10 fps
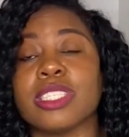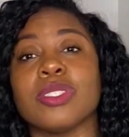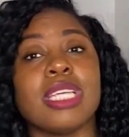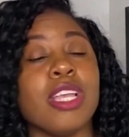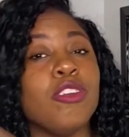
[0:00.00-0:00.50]
So
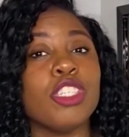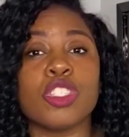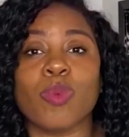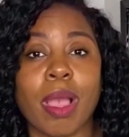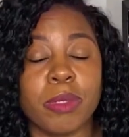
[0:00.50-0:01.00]
say you just
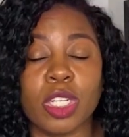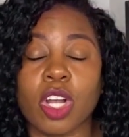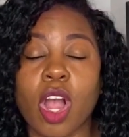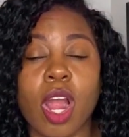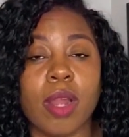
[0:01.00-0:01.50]
swiped your
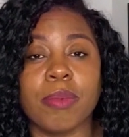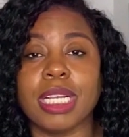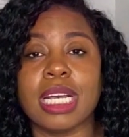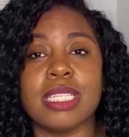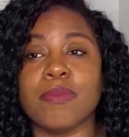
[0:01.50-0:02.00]
card
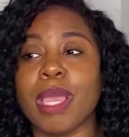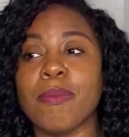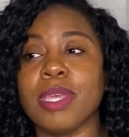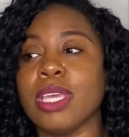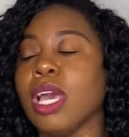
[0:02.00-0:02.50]
because
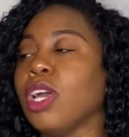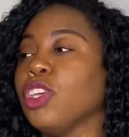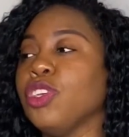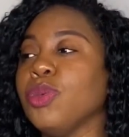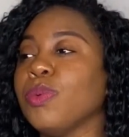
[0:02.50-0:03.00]
maybe
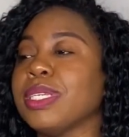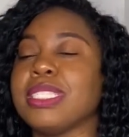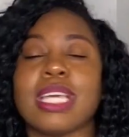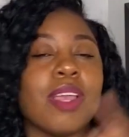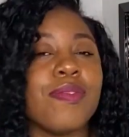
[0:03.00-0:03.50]
you were
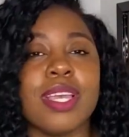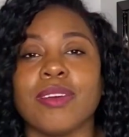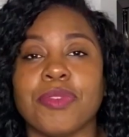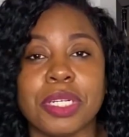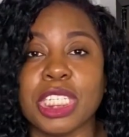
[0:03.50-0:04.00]
saving
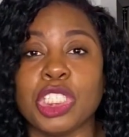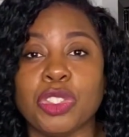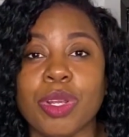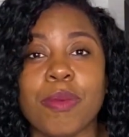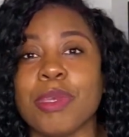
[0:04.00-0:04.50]
for this
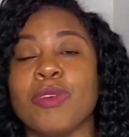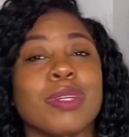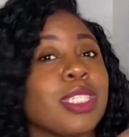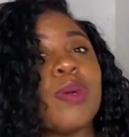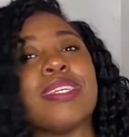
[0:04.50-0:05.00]
trip and you were
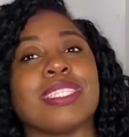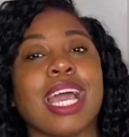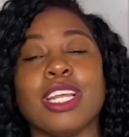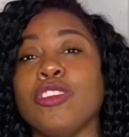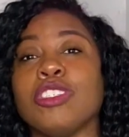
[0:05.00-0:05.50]
so
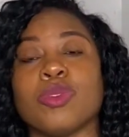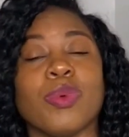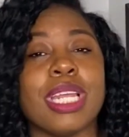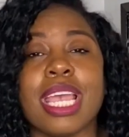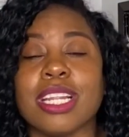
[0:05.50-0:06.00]
excited you just
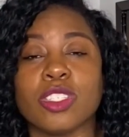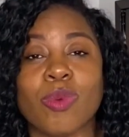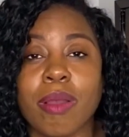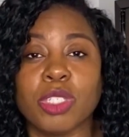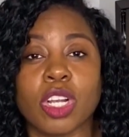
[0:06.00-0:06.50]
went ahead and
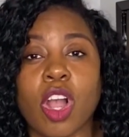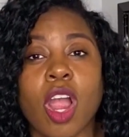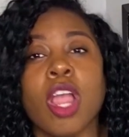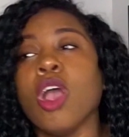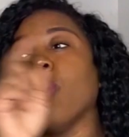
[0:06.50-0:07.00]
swiped your
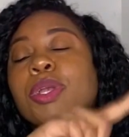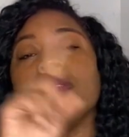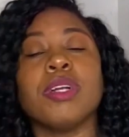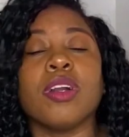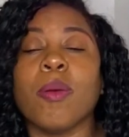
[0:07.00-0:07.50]
card. Well,
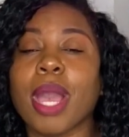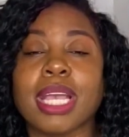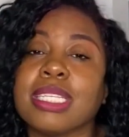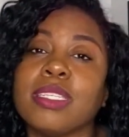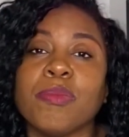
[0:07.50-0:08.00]
you can go
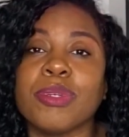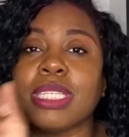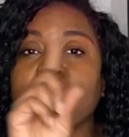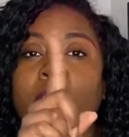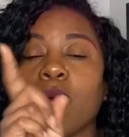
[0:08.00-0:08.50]
back in Simple and
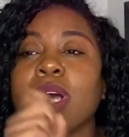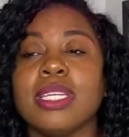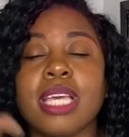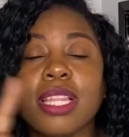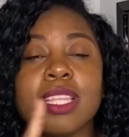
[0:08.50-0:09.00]
say, no,
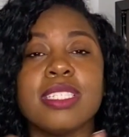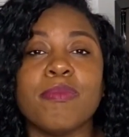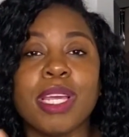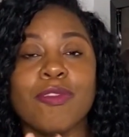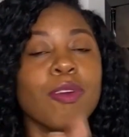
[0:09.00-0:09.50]
take this
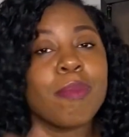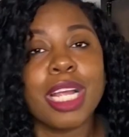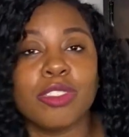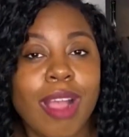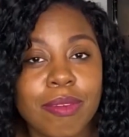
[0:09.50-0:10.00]
money from my
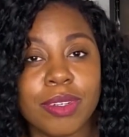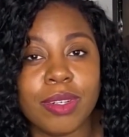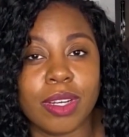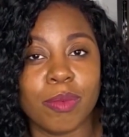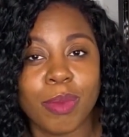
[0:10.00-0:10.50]

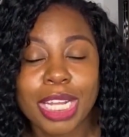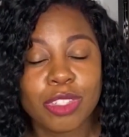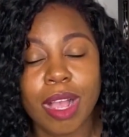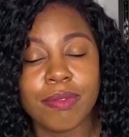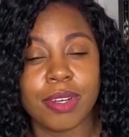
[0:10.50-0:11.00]
travel
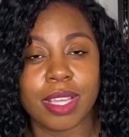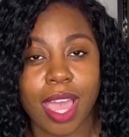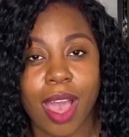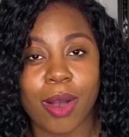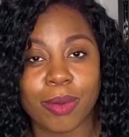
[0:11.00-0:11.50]

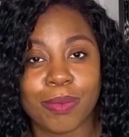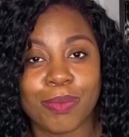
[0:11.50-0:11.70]
account.